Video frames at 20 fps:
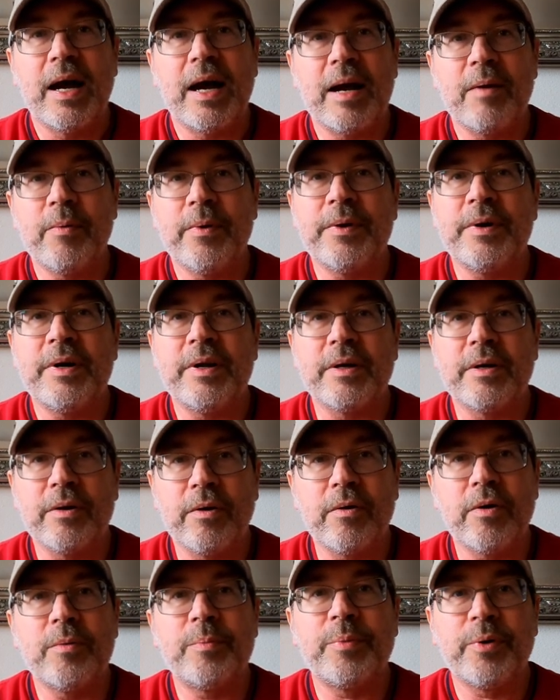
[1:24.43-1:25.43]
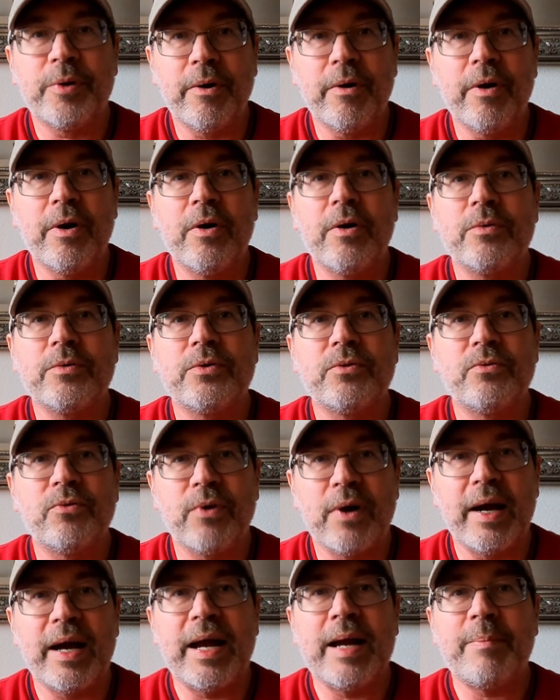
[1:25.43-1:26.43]
I wanted a GoPro
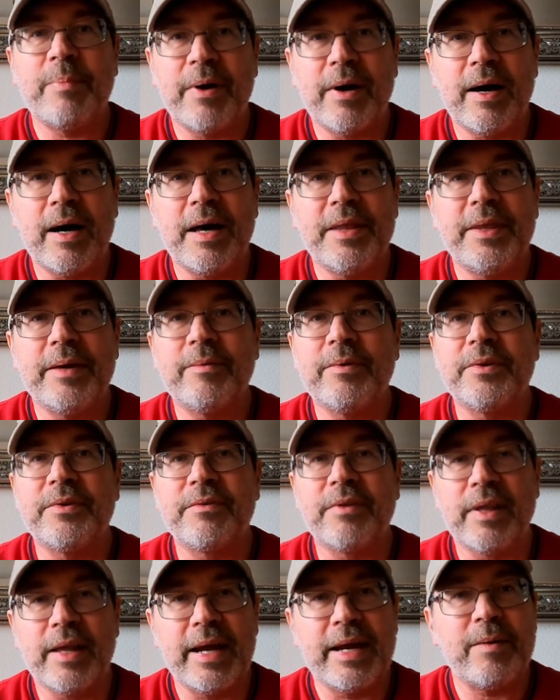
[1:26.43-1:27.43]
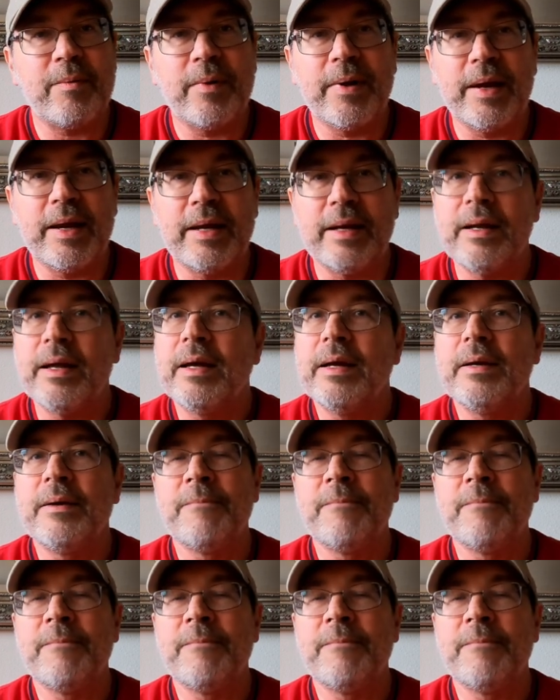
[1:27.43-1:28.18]
tripod that was lightweight,